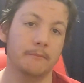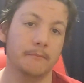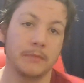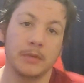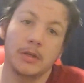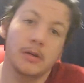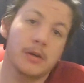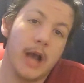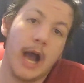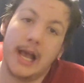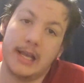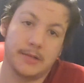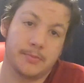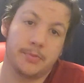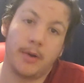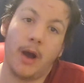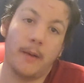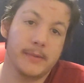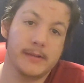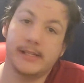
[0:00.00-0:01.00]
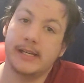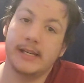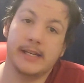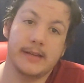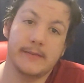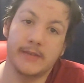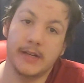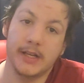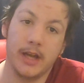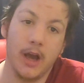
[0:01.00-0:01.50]
you guys probably didn't
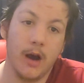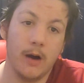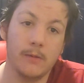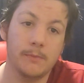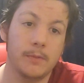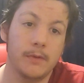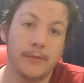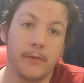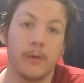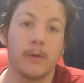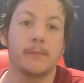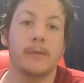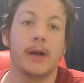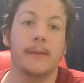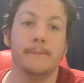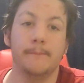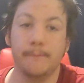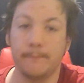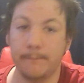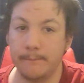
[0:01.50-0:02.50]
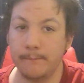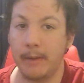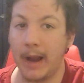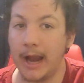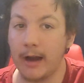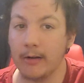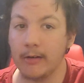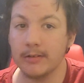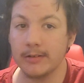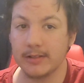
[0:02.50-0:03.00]
even know before my
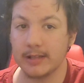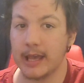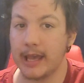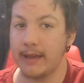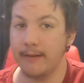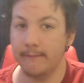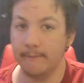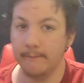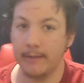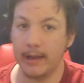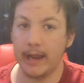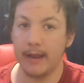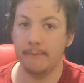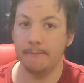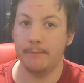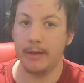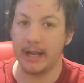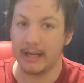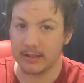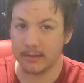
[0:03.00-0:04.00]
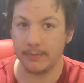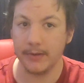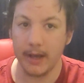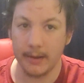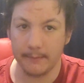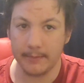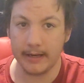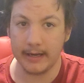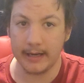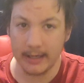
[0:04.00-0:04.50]
parents came and picked me
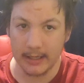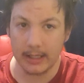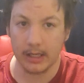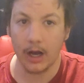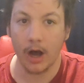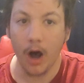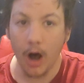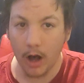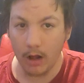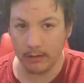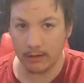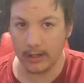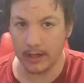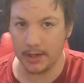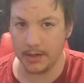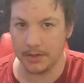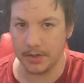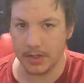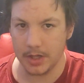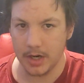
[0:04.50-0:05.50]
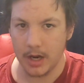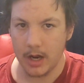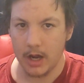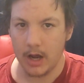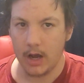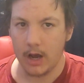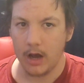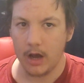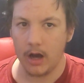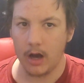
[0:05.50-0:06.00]
up in college.
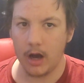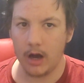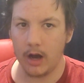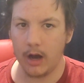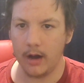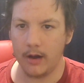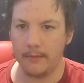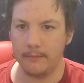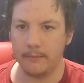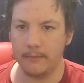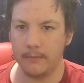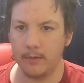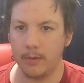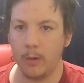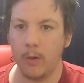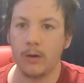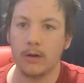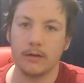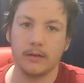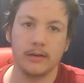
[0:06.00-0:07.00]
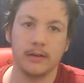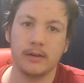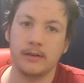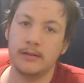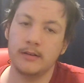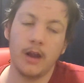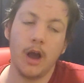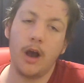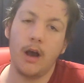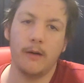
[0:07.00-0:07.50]

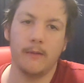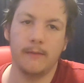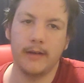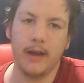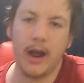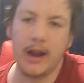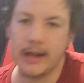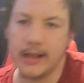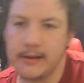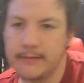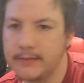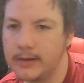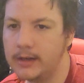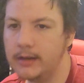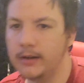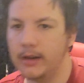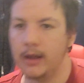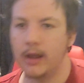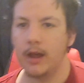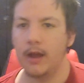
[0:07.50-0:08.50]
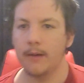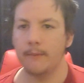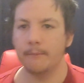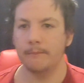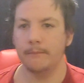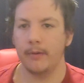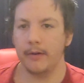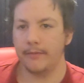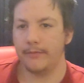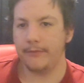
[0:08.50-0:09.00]

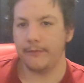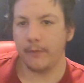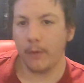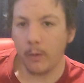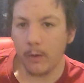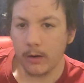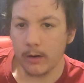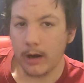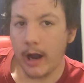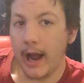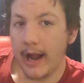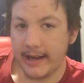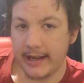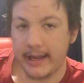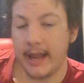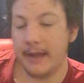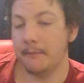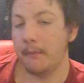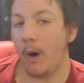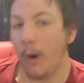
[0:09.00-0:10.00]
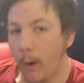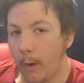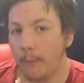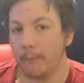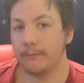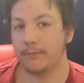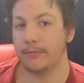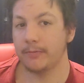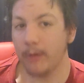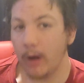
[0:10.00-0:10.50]
Before I came
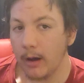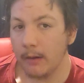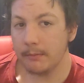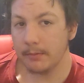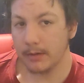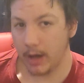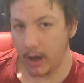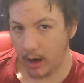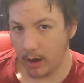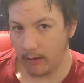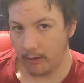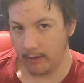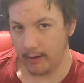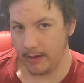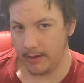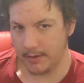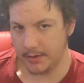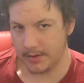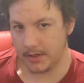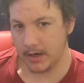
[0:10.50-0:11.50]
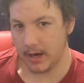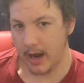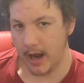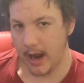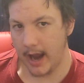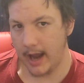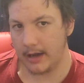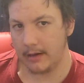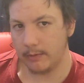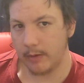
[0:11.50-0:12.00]
home from college
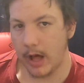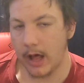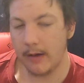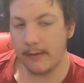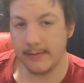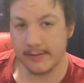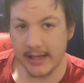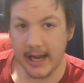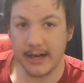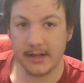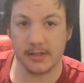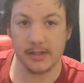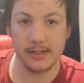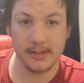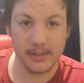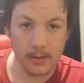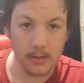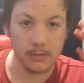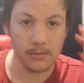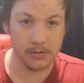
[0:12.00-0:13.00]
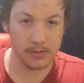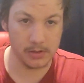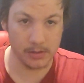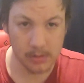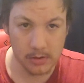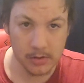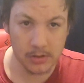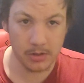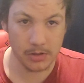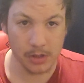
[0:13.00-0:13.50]
and while I was actually still
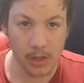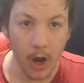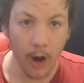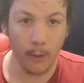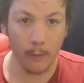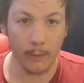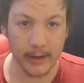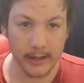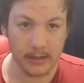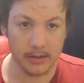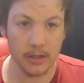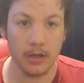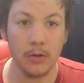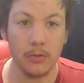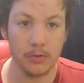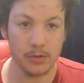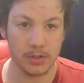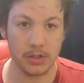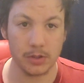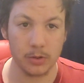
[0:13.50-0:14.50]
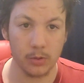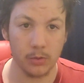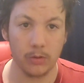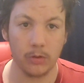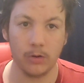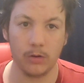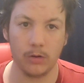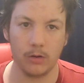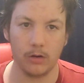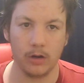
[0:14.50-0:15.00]
going to
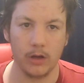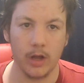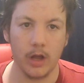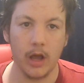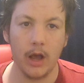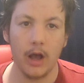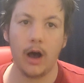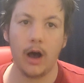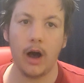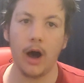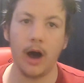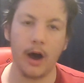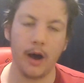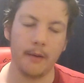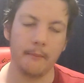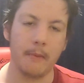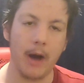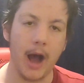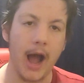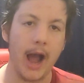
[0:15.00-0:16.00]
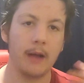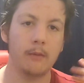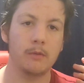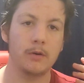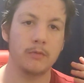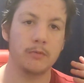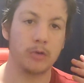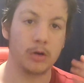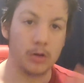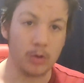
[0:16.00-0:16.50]
school, I
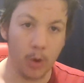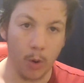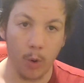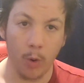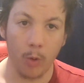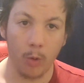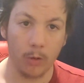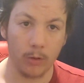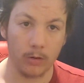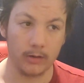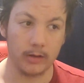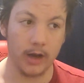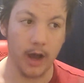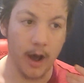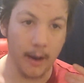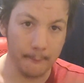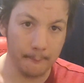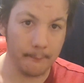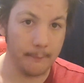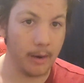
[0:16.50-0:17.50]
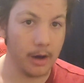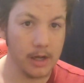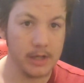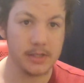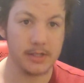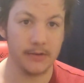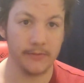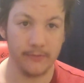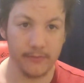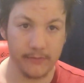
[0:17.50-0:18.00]
would record a
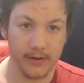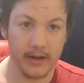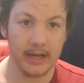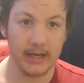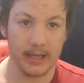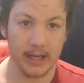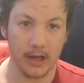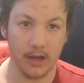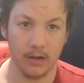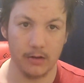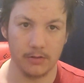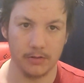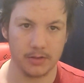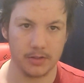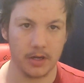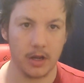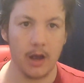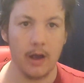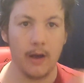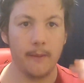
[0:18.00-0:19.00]
bunch of videos,